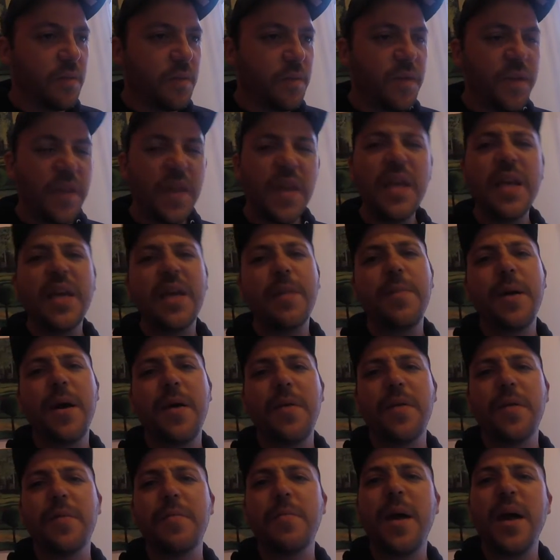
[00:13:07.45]
think
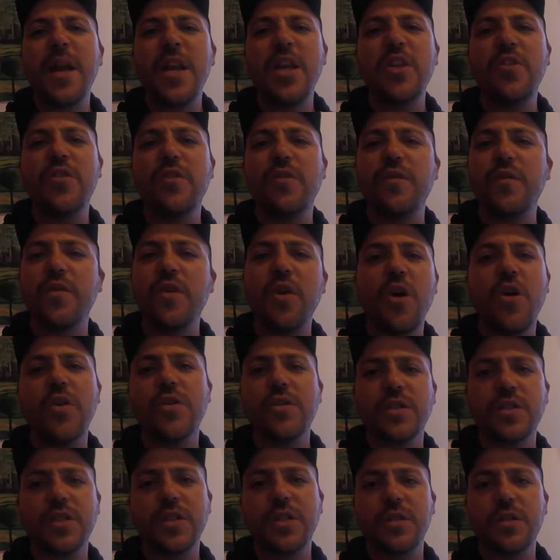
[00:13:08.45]
about the money you've
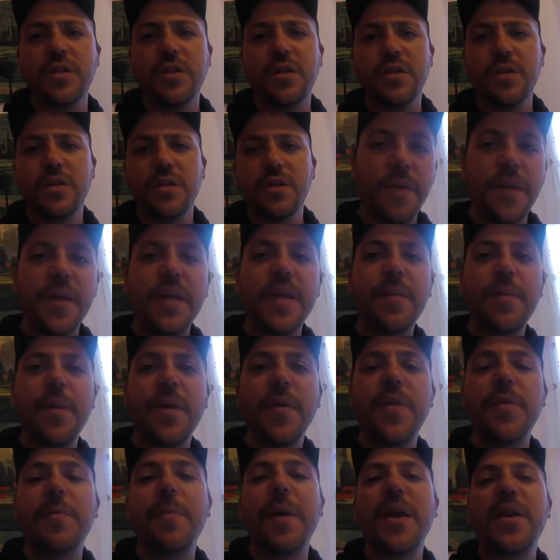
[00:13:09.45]
lost. Think
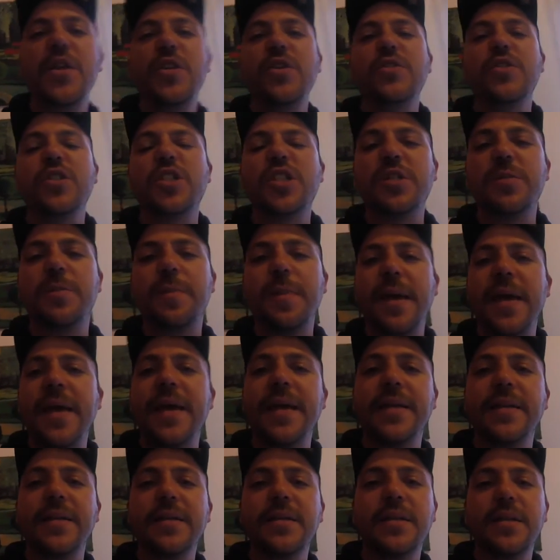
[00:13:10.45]
about the money you
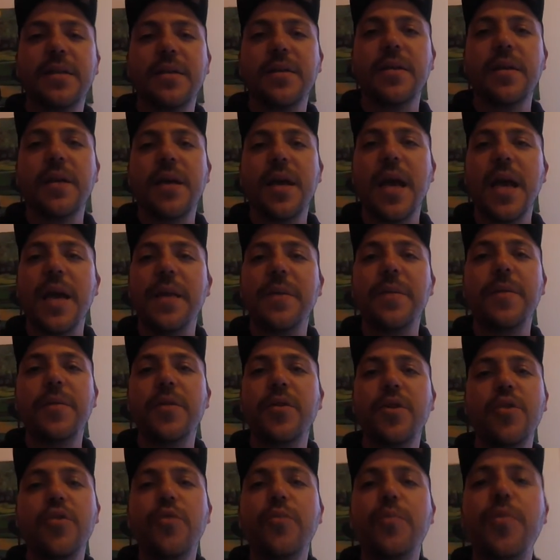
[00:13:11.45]
spent and
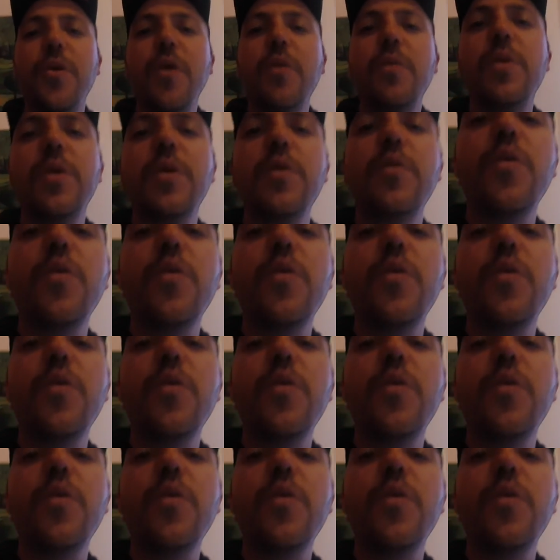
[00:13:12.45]
you probably